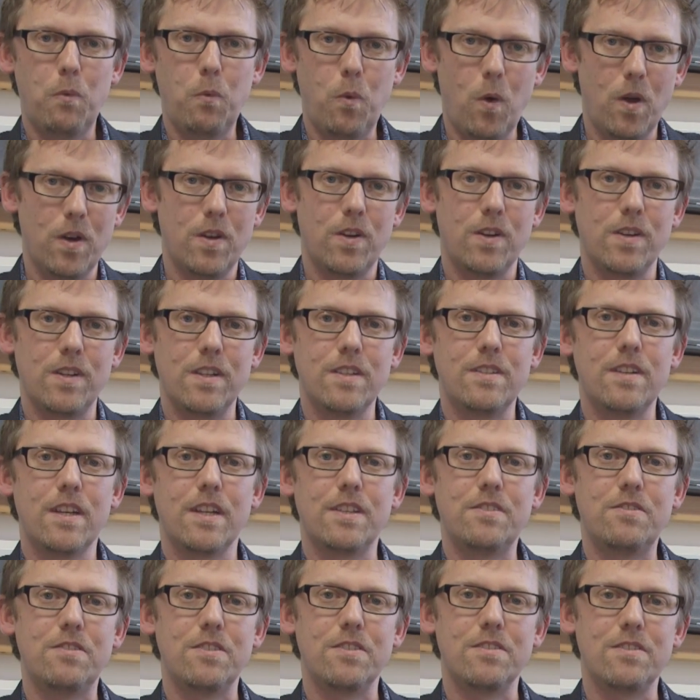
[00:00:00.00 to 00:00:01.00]
What
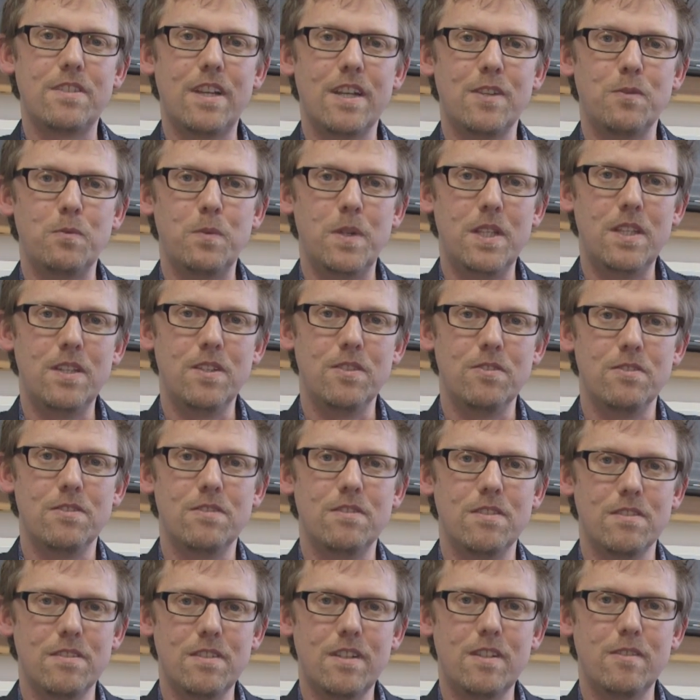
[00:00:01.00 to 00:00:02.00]
architectures can we use
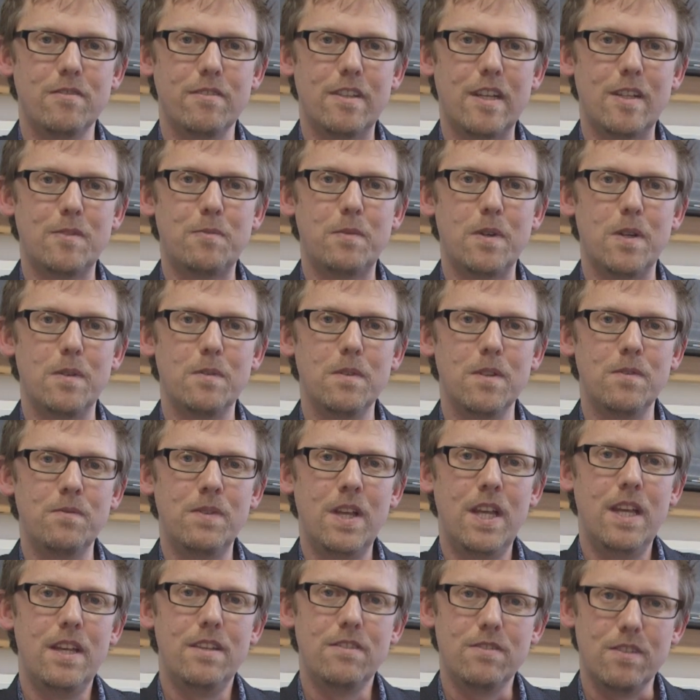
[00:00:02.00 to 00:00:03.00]
to solve that problem?
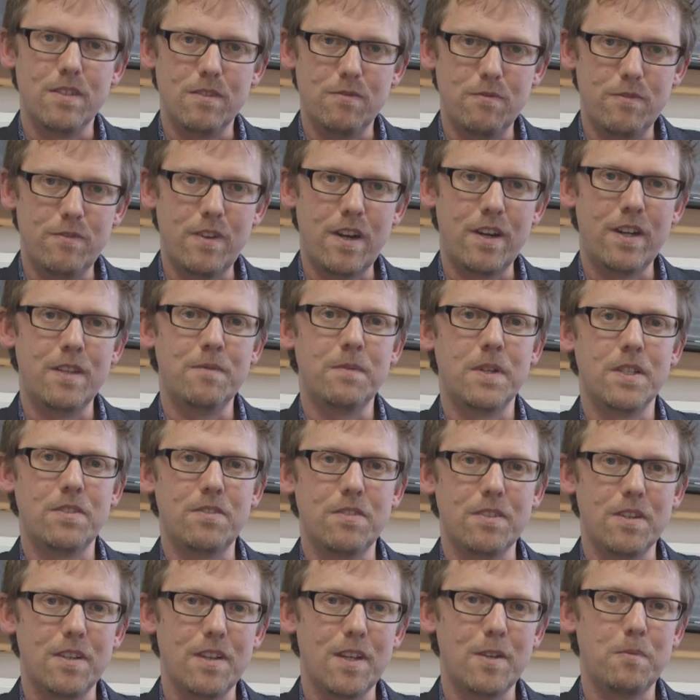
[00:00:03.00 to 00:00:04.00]
So it's very
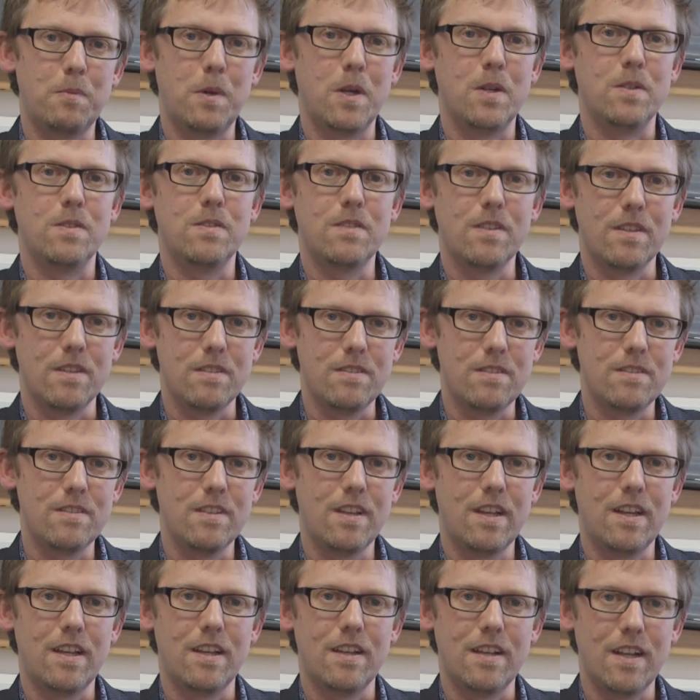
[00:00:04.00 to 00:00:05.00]
much a process,
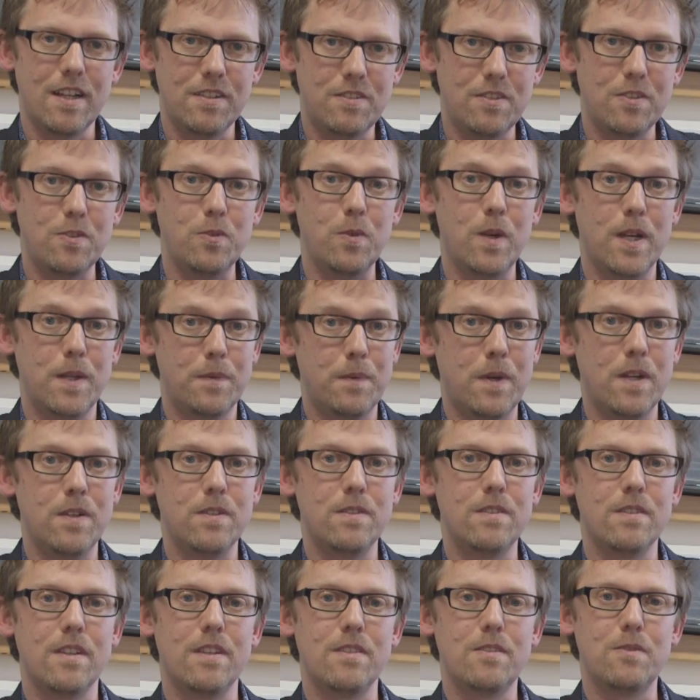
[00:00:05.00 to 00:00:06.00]
a two-way
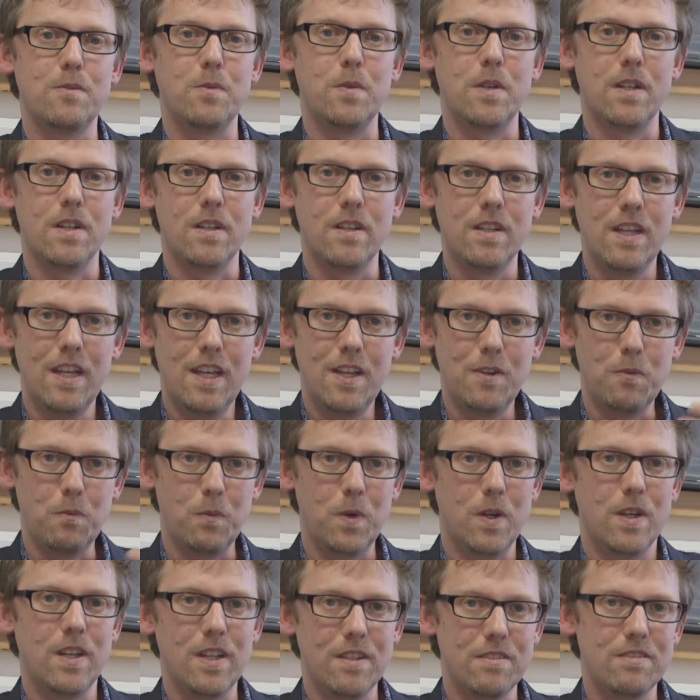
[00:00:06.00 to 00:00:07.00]
process, where
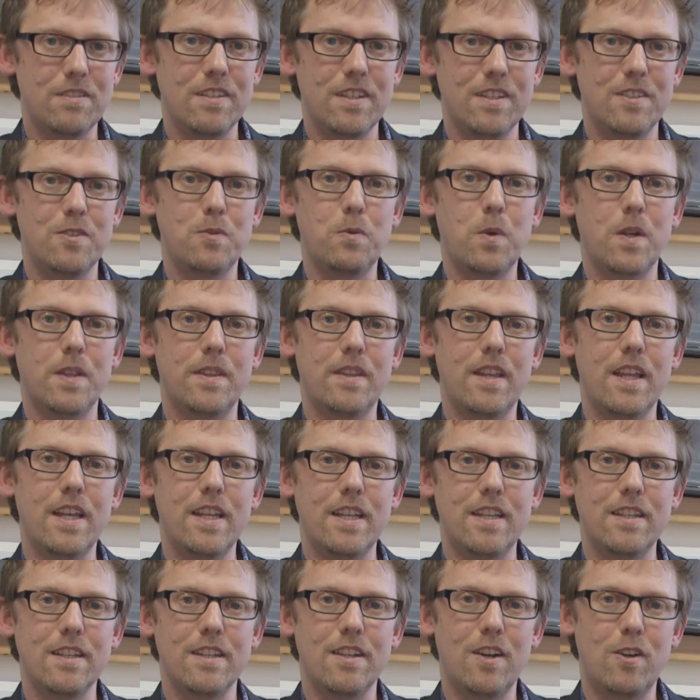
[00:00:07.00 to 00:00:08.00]
we're listening to what
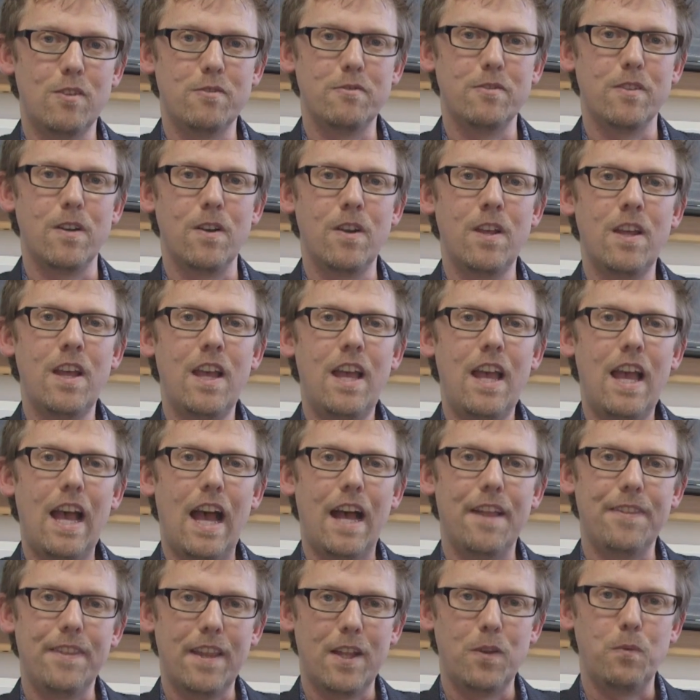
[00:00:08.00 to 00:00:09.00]
they can offer,
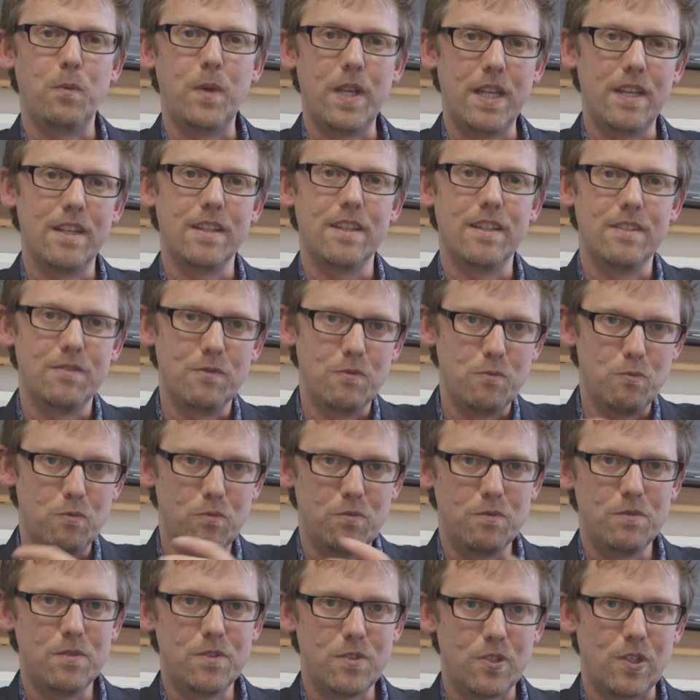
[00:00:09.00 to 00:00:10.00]
and then we can
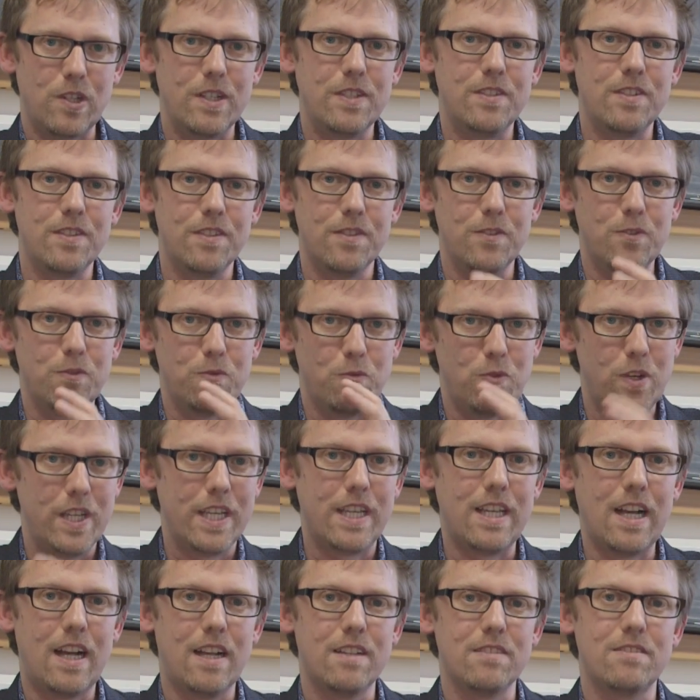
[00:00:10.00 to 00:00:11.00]
try to
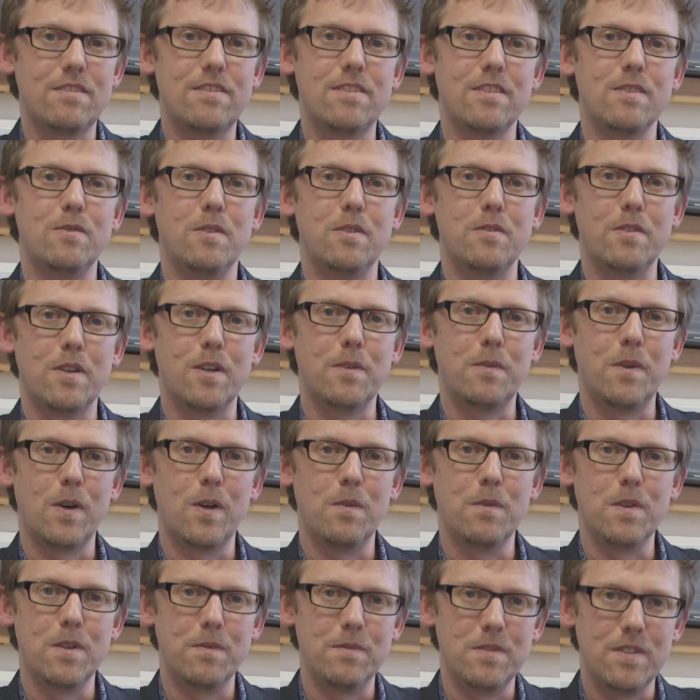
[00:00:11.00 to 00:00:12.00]
recast some of our
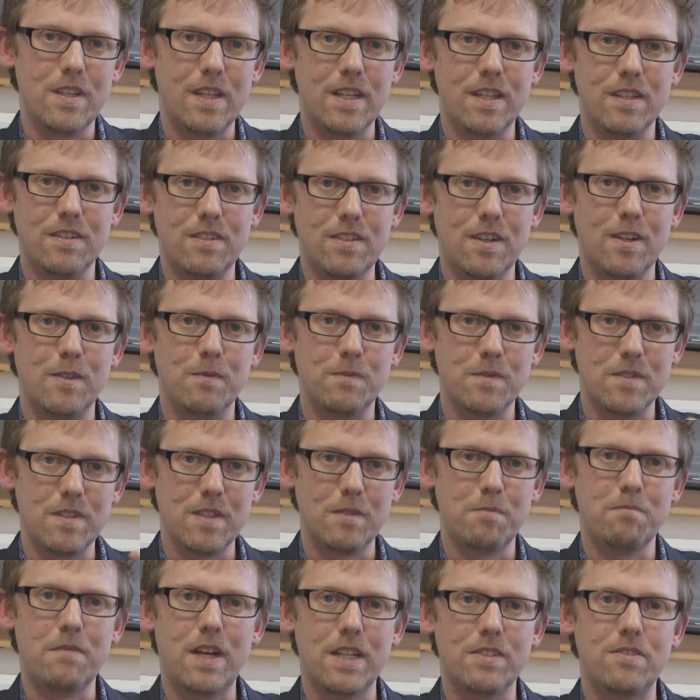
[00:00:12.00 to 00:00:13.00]
problems in terms
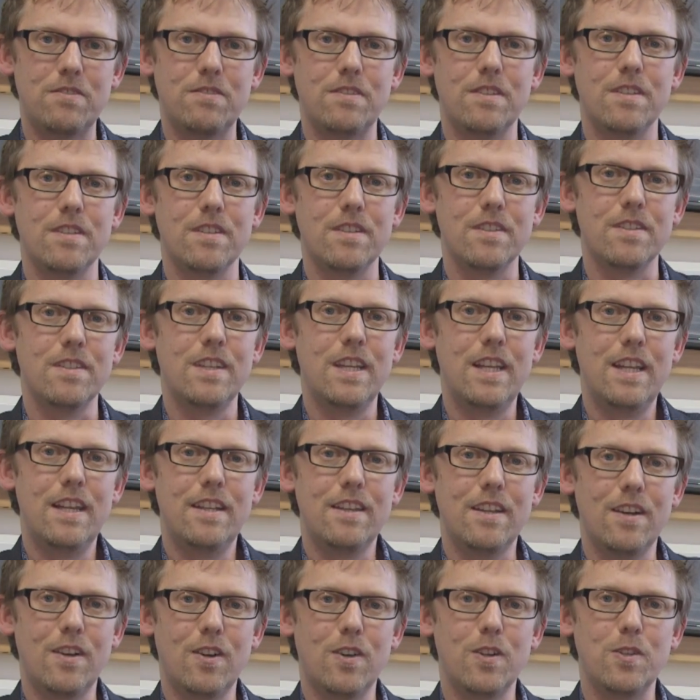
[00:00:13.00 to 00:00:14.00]
that match the
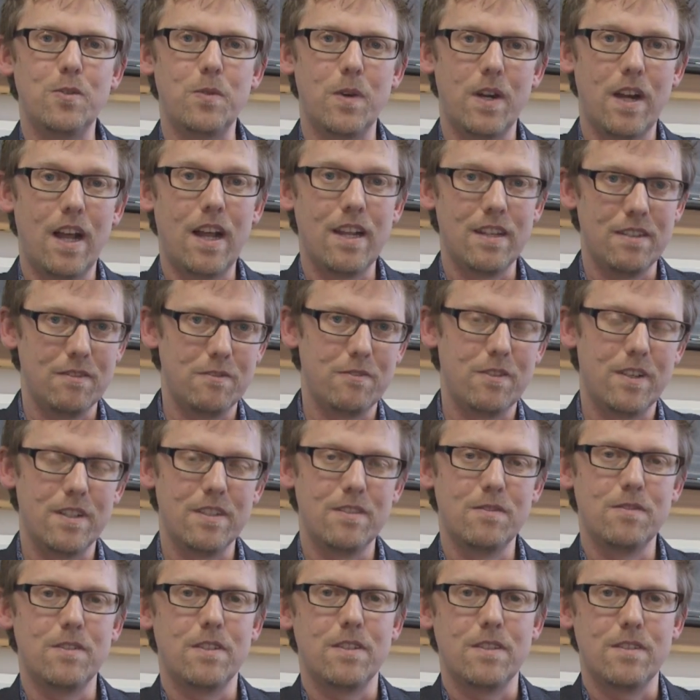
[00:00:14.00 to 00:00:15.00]
hardware, and
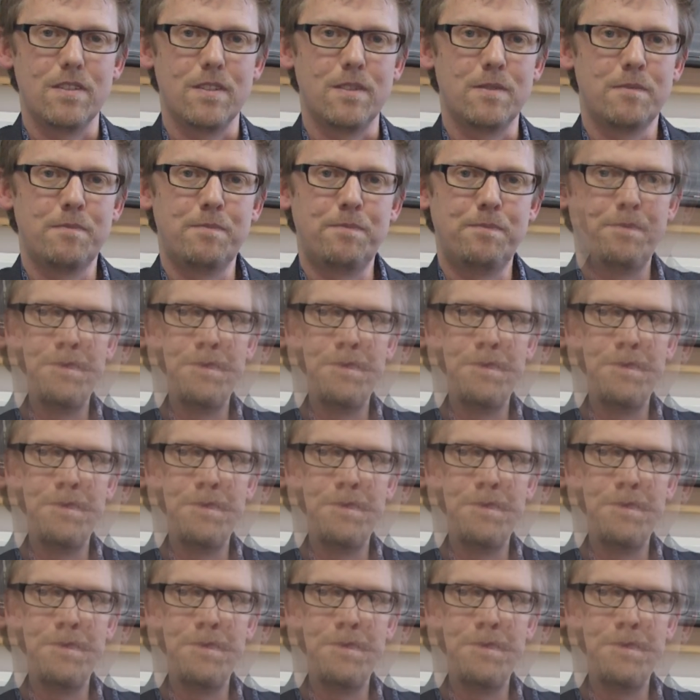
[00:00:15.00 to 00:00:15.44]
vice versa.